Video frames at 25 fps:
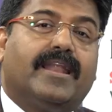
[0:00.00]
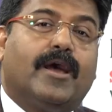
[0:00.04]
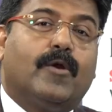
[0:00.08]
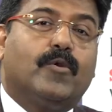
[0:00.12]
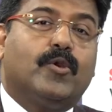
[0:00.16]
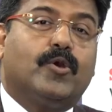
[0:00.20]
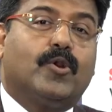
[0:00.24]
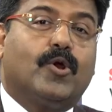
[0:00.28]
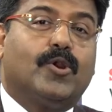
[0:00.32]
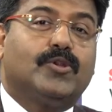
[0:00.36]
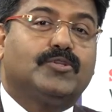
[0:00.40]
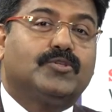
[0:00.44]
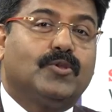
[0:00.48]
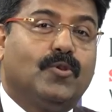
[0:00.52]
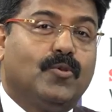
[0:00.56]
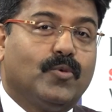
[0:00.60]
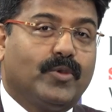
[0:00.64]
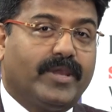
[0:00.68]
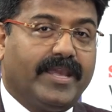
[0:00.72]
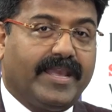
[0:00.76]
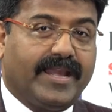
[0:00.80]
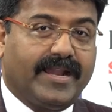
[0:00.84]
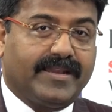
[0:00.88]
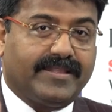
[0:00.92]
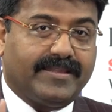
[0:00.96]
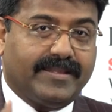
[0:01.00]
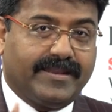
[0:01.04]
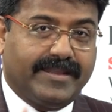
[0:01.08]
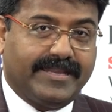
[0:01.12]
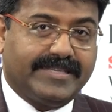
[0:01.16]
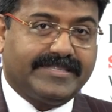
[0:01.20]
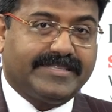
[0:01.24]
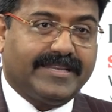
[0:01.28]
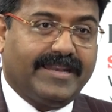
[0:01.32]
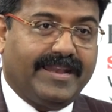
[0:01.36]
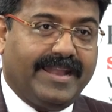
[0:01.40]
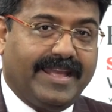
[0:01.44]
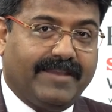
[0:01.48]
Now you're also looking at the
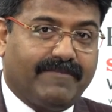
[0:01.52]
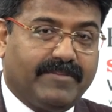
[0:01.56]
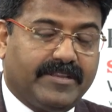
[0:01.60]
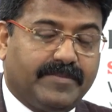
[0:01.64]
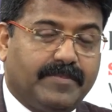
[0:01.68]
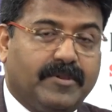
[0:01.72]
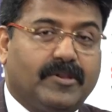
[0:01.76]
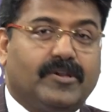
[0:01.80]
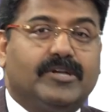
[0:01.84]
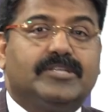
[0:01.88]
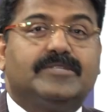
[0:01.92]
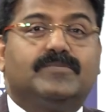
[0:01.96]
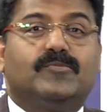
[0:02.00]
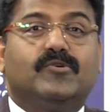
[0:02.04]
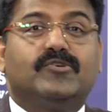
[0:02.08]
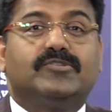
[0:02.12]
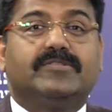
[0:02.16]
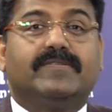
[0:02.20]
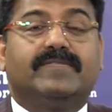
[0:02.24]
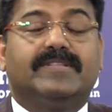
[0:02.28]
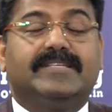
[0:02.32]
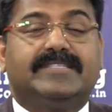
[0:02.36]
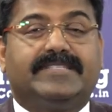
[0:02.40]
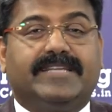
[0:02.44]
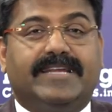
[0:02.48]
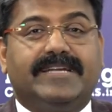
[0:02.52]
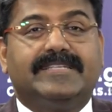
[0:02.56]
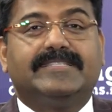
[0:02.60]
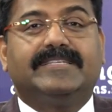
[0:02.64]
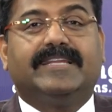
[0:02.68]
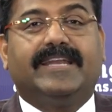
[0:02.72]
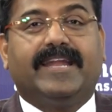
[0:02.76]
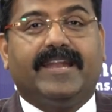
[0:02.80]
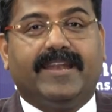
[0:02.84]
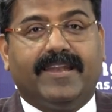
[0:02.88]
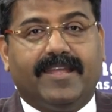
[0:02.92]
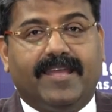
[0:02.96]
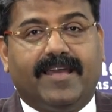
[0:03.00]
regional language because most of the states
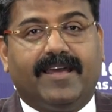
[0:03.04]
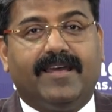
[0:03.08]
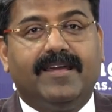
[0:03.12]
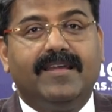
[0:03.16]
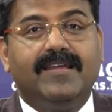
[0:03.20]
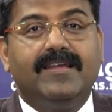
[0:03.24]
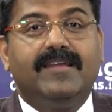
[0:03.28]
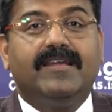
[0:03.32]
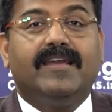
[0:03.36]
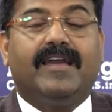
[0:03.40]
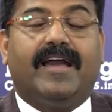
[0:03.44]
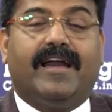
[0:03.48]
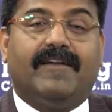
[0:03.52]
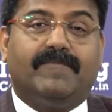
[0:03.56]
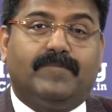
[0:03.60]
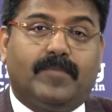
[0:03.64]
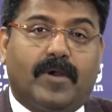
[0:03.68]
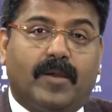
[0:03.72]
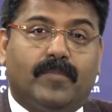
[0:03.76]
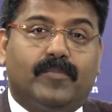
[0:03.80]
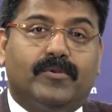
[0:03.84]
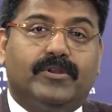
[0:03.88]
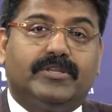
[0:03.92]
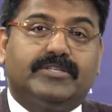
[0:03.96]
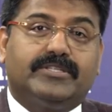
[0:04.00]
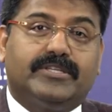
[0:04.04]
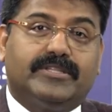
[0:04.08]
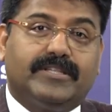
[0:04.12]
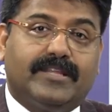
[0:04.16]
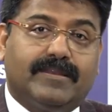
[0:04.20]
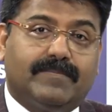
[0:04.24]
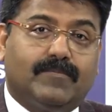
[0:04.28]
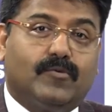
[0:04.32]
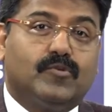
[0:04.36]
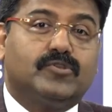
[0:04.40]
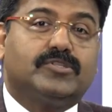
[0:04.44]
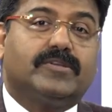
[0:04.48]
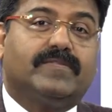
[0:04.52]
in India have population
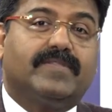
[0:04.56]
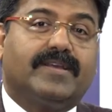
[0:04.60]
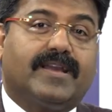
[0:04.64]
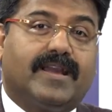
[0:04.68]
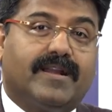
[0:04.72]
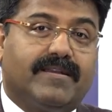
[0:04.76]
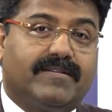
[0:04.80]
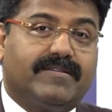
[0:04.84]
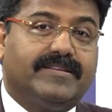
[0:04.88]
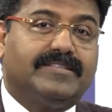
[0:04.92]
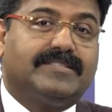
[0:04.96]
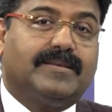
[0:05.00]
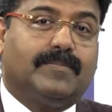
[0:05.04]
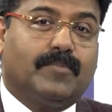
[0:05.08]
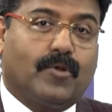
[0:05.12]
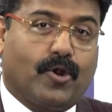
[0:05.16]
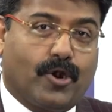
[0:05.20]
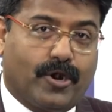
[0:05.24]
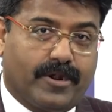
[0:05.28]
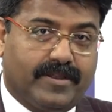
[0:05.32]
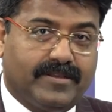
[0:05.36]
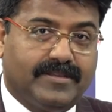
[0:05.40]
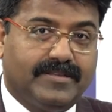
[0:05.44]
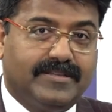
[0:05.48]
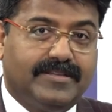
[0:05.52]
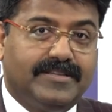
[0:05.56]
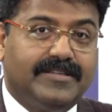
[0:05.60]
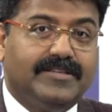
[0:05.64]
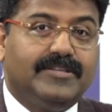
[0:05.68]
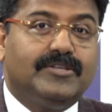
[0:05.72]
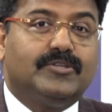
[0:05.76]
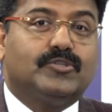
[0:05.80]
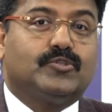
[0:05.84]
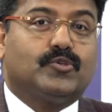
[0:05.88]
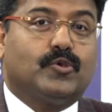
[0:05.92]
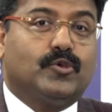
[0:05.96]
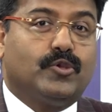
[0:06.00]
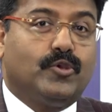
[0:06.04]
than most of the countries abroad.
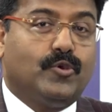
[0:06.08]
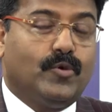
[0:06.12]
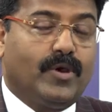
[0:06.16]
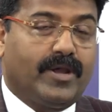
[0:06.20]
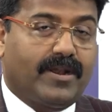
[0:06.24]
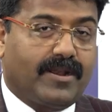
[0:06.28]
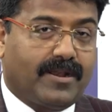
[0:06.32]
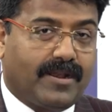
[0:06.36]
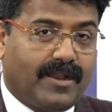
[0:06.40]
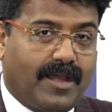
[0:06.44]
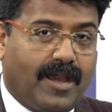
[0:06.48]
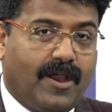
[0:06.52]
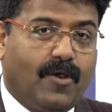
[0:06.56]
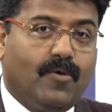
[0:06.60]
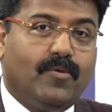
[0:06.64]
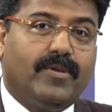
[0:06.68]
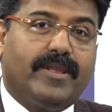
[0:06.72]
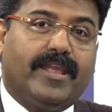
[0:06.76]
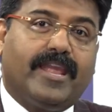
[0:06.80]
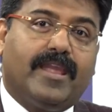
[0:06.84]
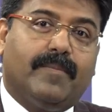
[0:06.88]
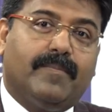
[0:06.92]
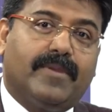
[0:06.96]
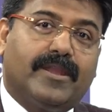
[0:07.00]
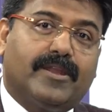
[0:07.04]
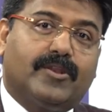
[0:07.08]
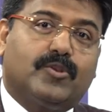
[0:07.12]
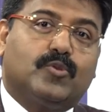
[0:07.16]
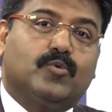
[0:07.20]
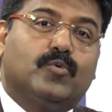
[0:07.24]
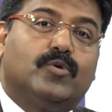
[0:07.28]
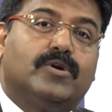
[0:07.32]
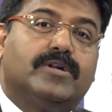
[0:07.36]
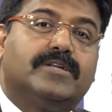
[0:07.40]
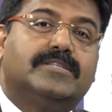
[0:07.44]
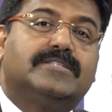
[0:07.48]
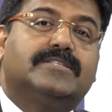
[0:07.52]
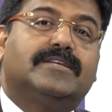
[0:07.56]
So you are now aiming
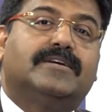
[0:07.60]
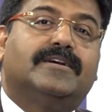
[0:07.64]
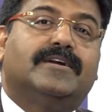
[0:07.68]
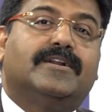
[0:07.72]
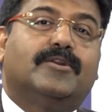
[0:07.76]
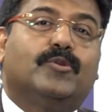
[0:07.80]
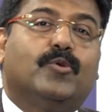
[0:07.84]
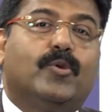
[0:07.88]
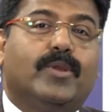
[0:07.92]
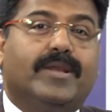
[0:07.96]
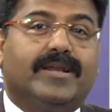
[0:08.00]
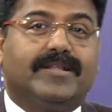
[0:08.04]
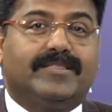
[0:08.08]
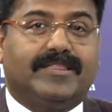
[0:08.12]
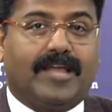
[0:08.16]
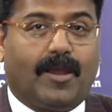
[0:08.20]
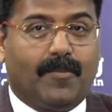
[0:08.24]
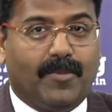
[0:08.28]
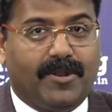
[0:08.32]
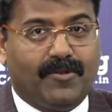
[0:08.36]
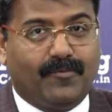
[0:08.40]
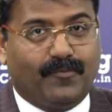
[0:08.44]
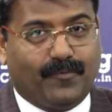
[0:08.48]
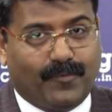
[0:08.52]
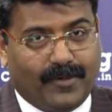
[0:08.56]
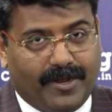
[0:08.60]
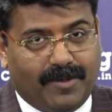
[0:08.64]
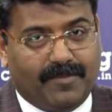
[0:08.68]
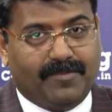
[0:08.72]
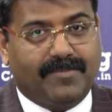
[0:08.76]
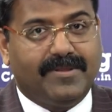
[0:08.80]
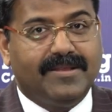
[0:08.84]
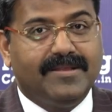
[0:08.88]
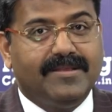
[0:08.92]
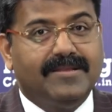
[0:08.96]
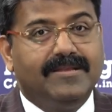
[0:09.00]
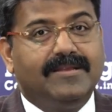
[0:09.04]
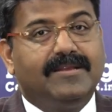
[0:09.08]
towards doing a Tamil
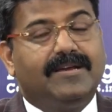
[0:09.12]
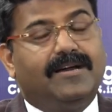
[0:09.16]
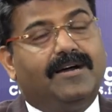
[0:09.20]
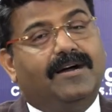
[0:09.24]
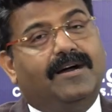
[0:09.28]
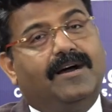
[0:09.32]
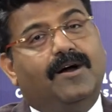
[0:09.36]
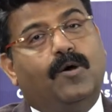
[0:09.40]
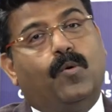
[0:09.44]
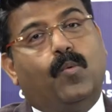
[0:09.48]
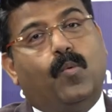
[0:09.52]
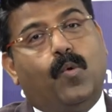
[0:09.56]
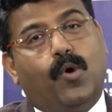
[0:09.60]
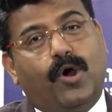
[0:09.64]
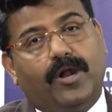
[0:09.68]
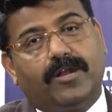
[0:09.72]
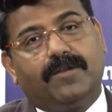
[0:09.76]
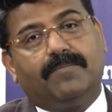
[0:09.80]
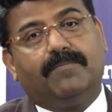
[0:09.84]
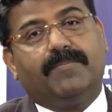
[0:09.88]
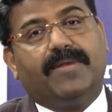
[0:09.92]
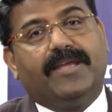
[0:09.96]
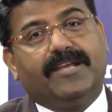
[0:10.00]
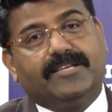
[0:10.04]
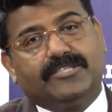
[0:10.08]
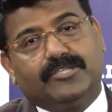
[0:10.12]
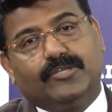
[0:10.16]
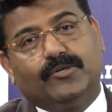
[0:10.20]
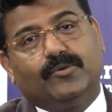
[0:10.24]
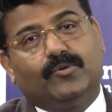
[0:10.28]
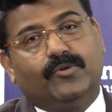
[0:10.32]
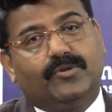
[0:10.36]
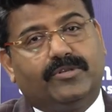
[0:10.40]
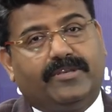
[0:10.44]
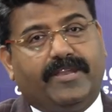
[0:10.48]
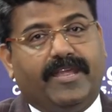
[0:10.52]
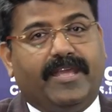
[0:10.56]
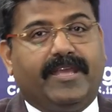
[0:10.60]
film. What makes
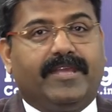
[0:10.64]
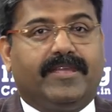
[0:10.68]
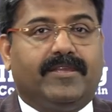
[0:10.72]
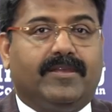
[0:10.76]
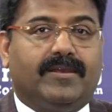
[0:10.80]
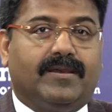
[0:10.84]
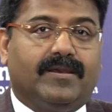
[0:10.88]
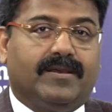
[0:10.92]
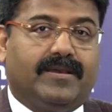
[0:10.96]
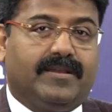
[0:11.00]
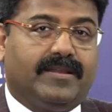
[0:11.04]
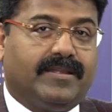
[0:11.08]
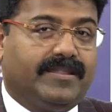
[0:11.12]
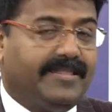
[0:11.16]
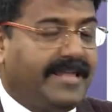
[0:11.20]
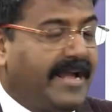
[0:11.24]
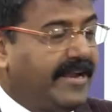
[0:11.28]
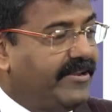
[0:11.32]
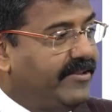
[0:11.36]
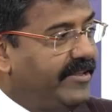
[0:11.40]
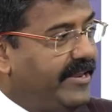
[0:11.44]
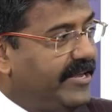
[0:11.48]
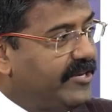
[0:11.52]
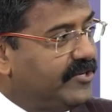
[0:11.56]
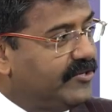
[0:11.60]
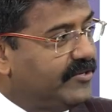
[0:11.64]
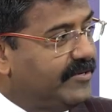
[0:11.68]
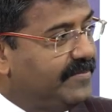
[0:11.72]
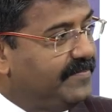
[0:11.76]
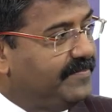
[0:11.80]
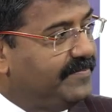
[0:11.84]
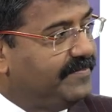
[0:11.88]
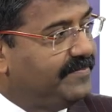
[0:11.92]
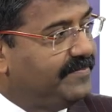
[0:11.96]
you take in that direction?